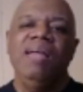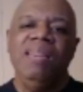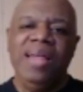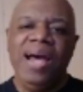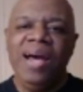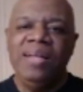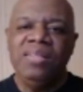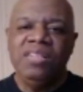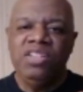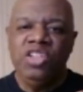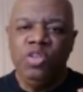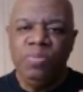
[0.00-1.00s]
that
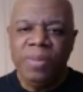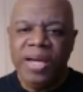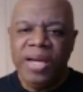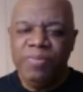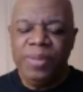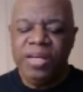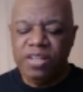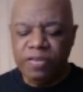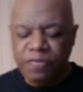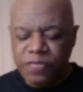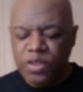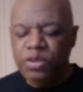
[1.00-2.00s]
you may have been
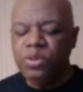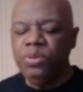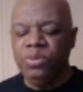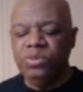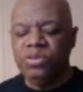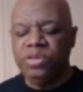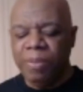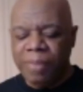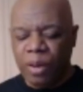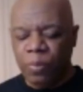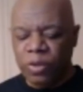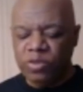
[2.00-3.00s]
confused
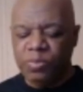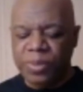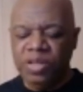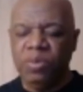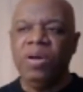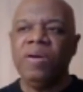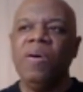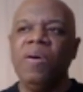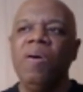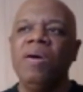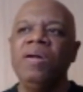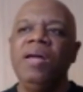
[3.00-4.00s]
about what's been going
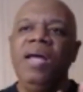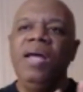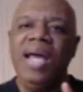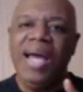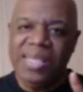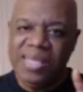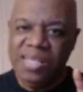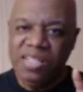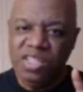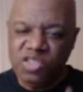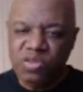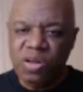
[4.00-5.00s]
on. And the
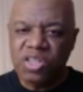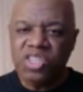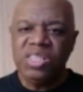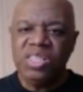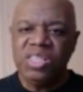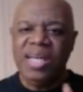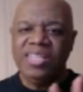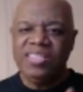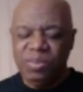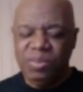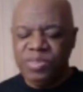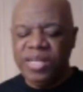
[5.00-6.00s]
destruction and the
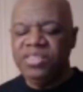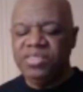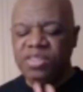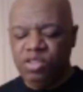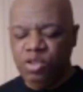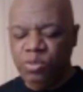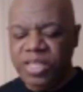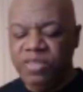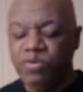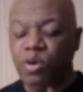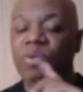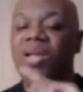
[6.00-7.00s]
temptation to do
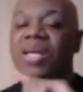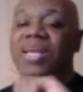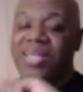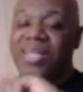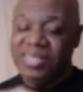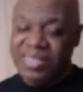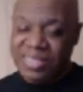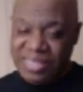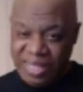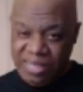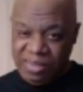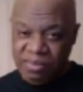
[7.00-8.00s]
evil is
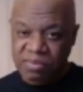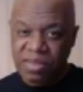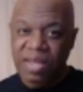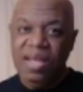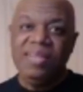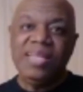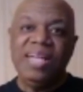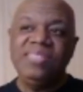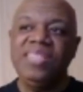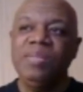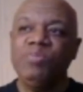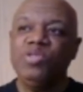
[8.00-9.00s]
Satan.
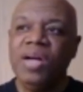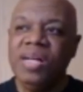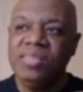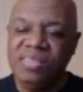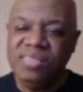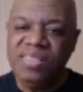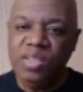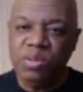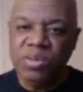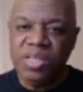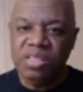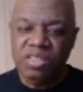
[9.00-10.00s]
That's him trying to
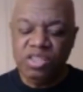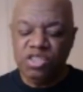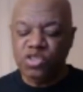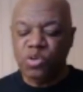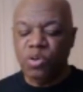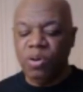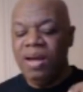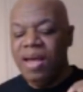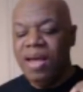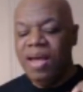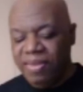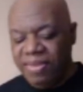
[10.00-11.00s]
steal, kill, and destroy.
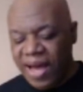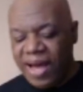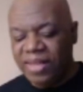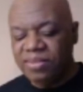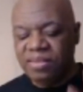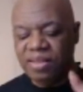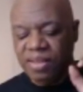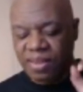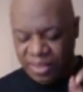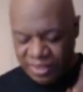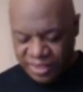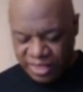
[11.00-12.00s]
That's
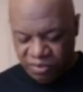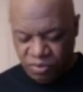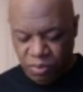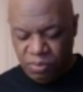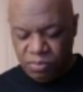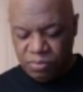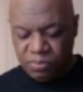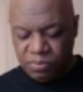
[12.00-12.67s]
the devil,